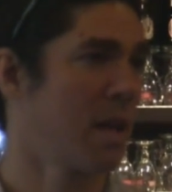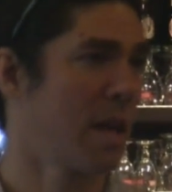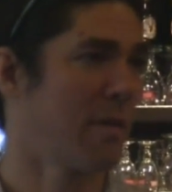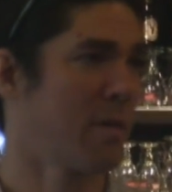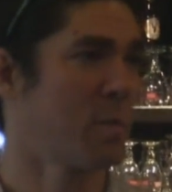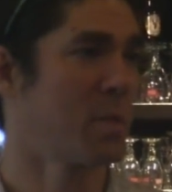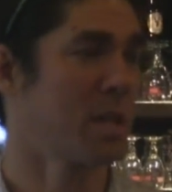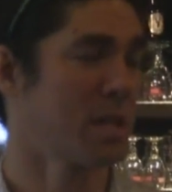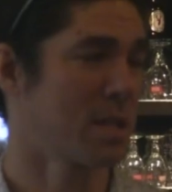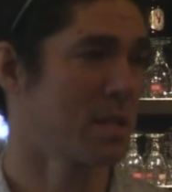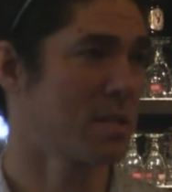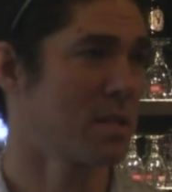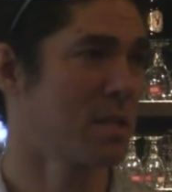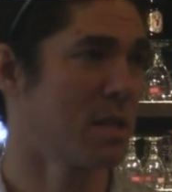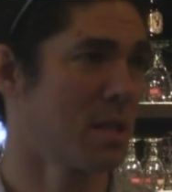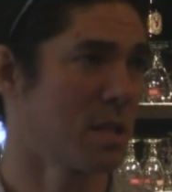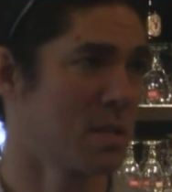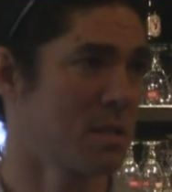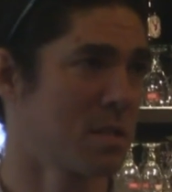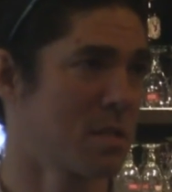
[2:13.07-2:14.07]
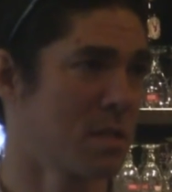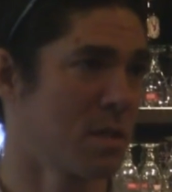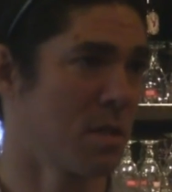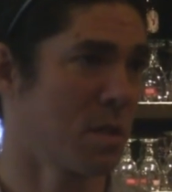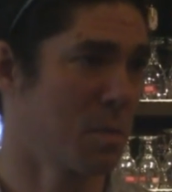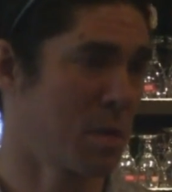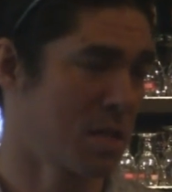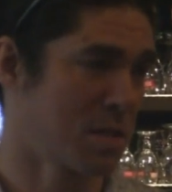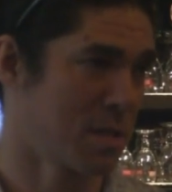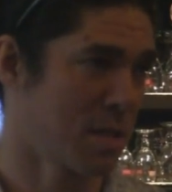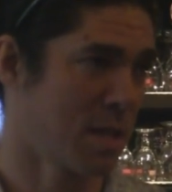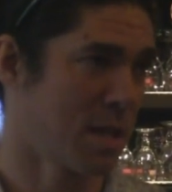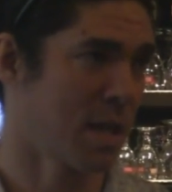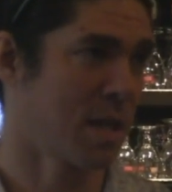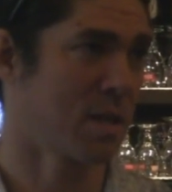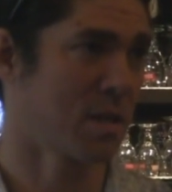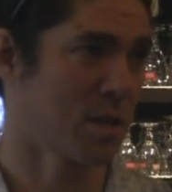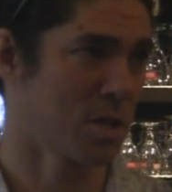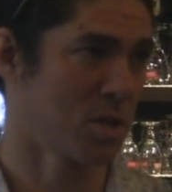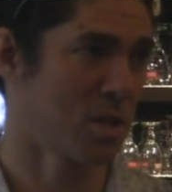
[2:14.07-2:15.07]
everybody can see it necessarily because the
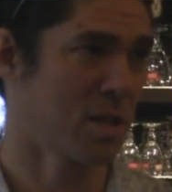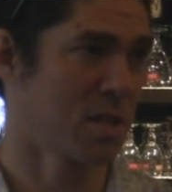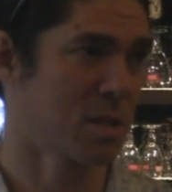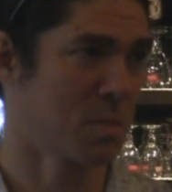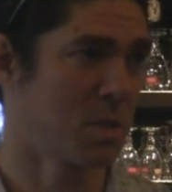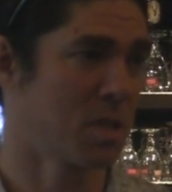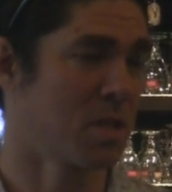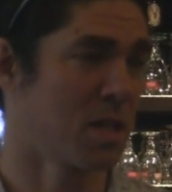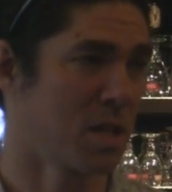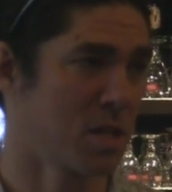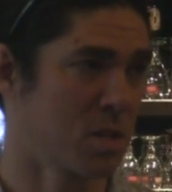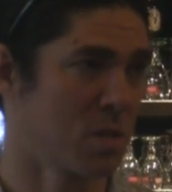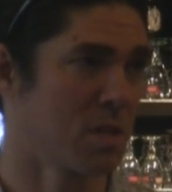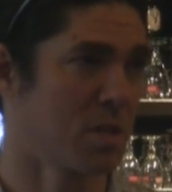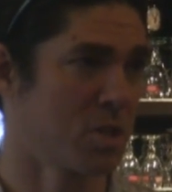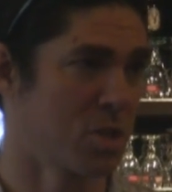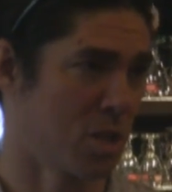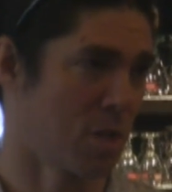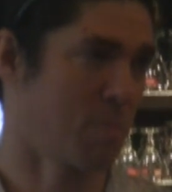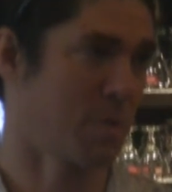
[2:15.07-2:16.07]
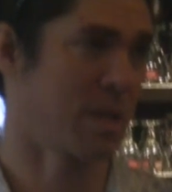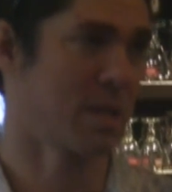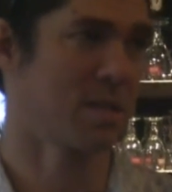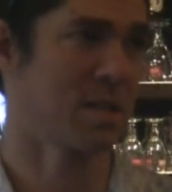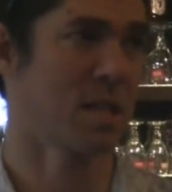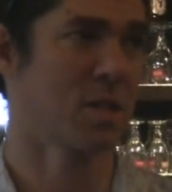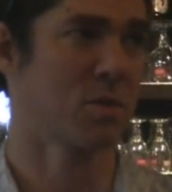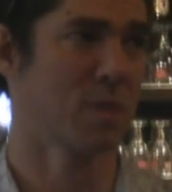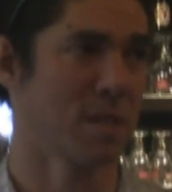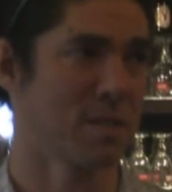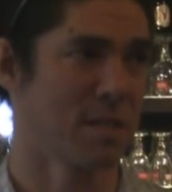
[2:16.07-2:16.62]
calculation has to be done to legitimize that